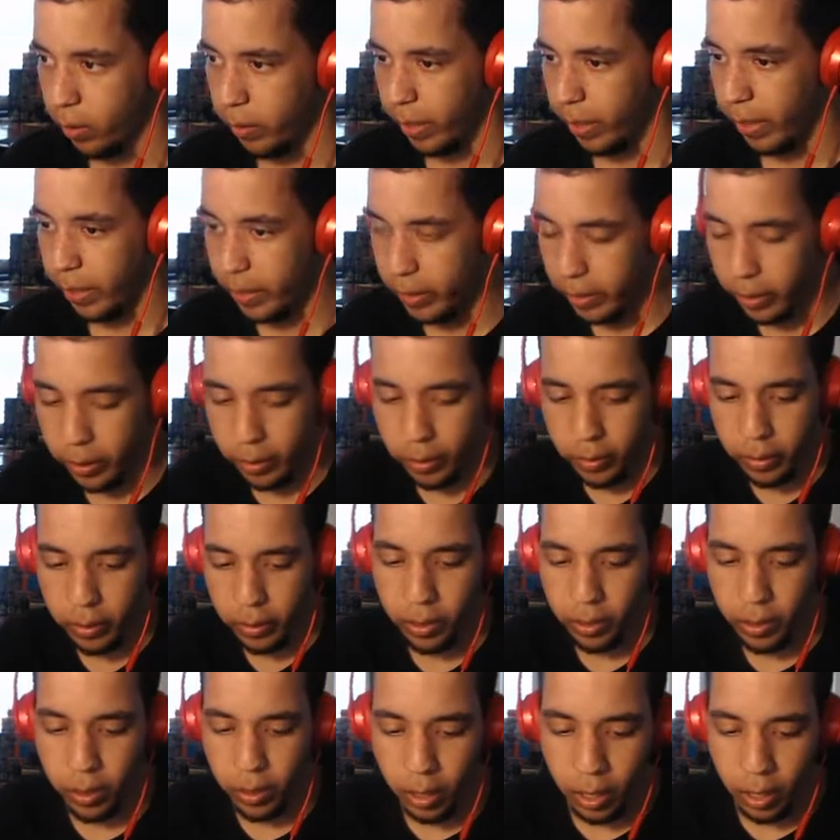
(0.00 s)
Thank you.
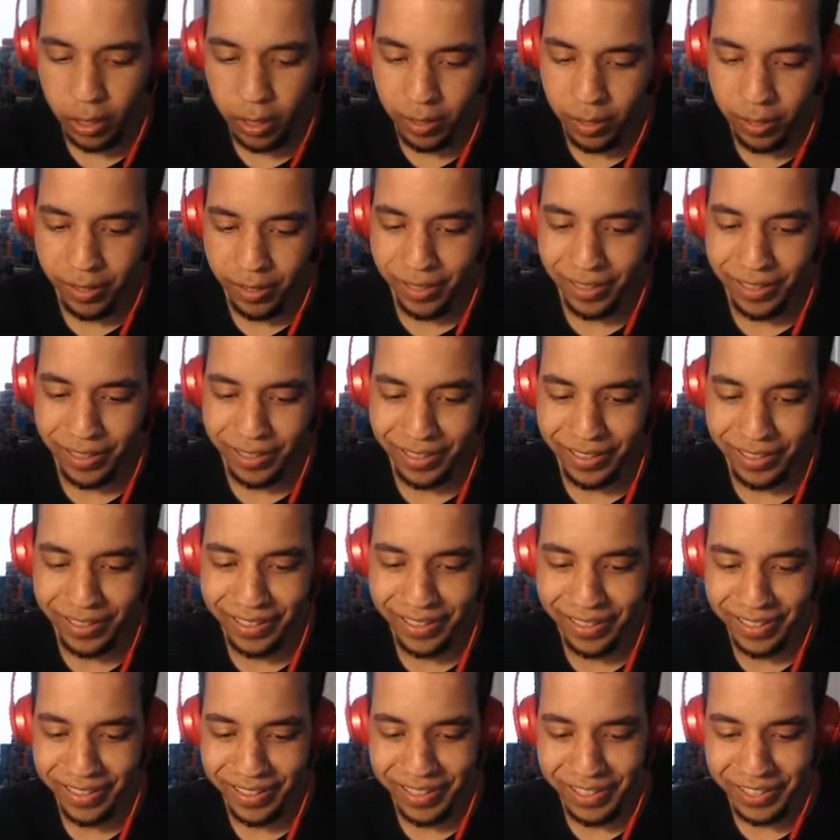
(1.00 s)

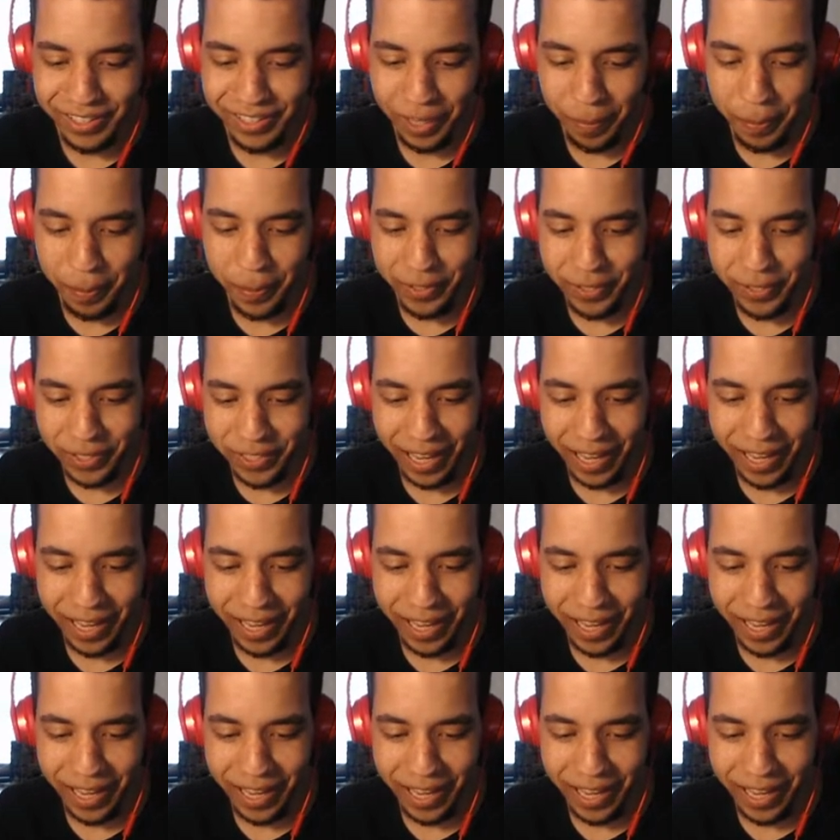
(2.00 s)
Shuppet